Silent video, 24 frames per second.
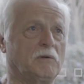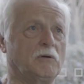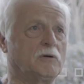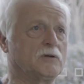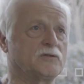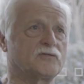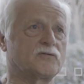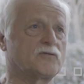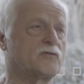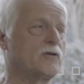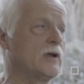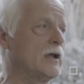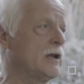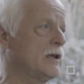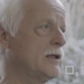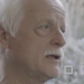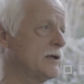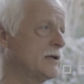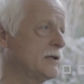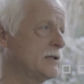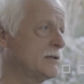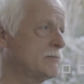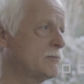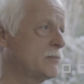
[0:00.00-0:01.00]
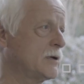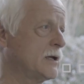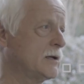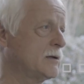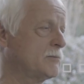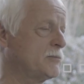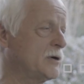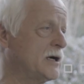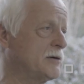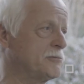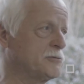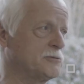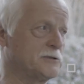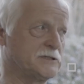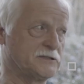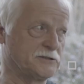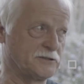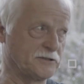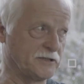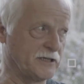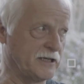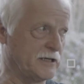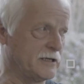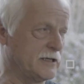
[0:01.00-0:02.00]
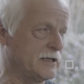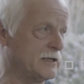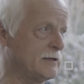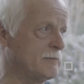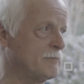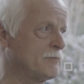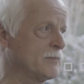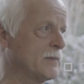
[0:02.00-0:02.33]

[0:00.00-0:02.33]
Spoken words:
Australia and Papua New Guinea.